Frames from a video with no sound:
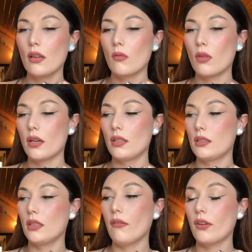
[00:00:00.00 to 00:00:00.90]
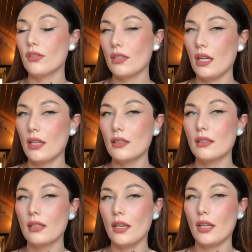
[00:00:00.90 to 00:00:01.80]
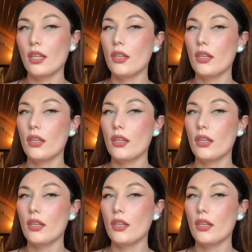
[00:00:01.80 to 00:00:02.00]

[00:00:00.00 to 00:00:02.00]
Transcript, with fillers: Or in First Kiss, like,